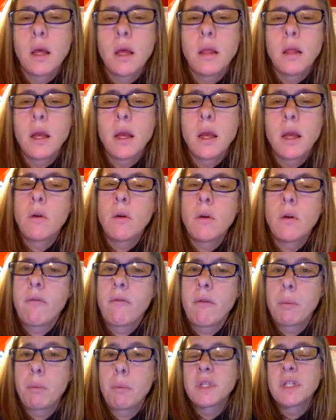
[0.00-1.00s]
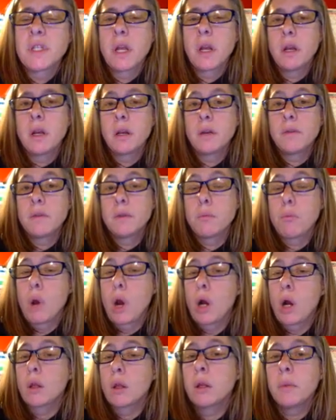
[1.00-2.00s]
They don't have representatives in
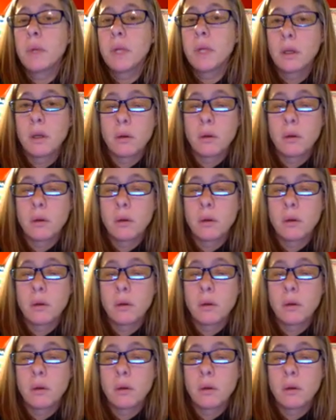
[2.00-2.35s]
Parliament,